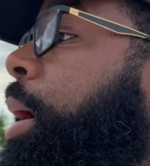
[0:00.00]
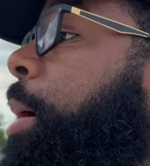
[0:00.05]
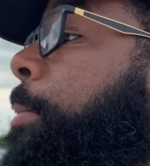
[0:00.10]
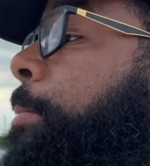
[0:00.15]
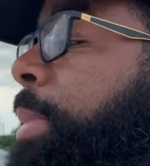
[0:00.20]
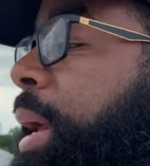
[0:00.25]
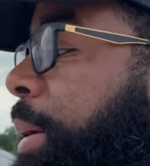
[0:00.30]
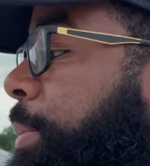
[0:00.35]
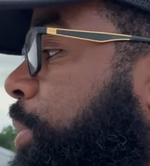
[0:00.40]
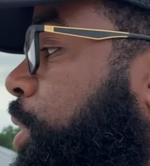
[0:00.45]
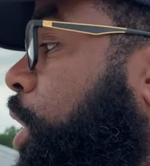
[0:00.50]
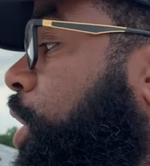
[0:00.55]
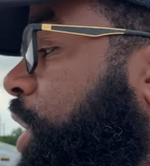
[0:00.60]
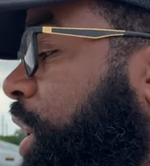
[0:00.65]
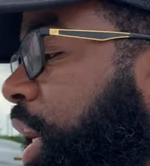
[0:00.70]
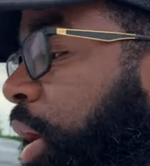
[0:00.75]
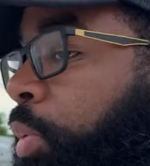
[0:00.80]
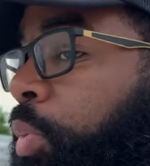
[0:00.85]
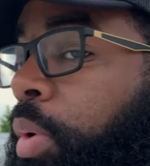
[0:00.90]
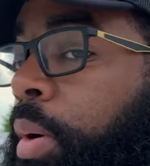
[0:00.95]
maybe I'll
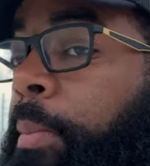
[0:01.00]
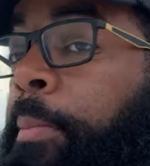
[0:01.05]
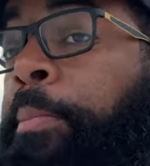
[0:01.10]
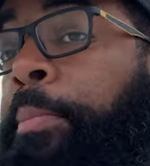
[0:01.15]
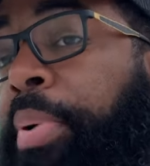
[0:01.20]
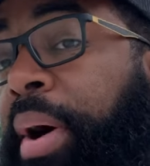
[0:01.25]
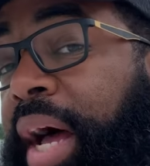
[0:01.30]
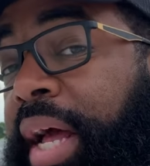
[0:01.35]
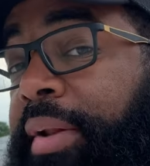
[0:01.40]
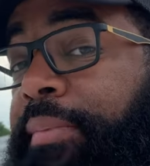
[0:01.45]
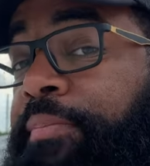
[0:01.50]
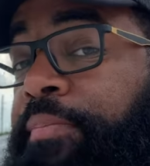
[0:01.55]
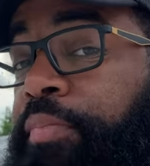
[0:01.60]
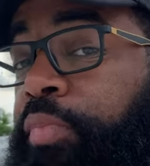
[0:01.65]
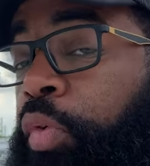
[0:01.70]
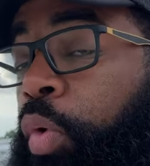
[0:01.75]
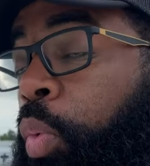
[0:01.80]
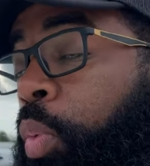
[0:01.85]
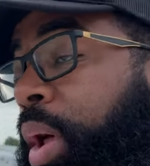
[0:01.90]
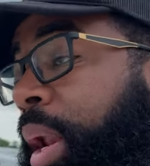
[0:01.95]
get one. But
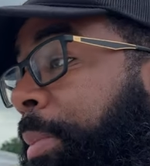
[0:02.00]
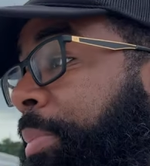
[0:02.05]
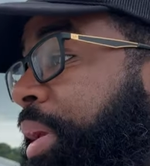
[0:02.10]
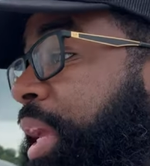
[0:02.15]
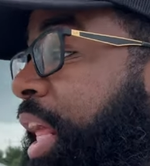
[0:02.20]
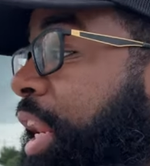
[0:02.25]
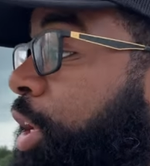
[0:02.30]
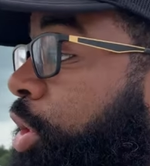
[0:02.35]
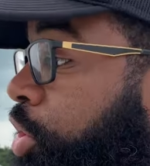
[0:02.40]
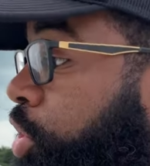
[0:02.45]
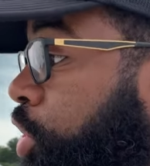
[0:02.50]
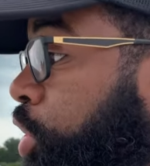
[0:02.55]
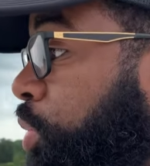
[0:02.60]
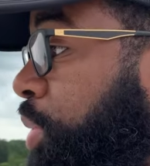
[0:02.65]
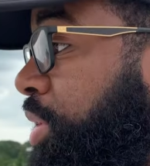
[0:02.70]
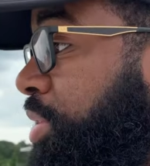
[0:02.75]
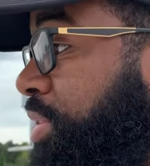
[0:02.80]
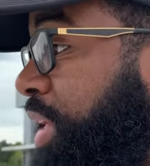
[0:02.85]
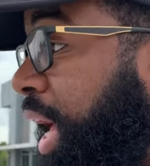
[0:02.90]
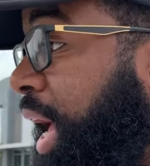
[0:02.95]
what I'm getting
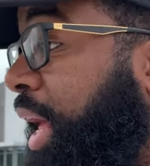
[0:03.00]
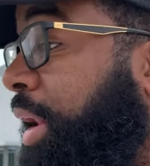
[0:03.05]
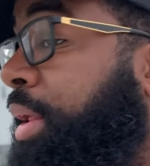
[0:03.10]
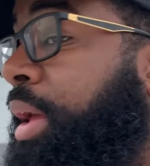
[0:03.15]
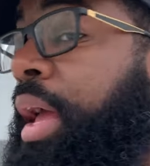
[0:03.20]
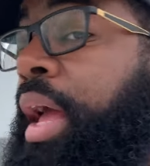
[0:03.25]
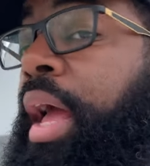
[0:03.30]
to is that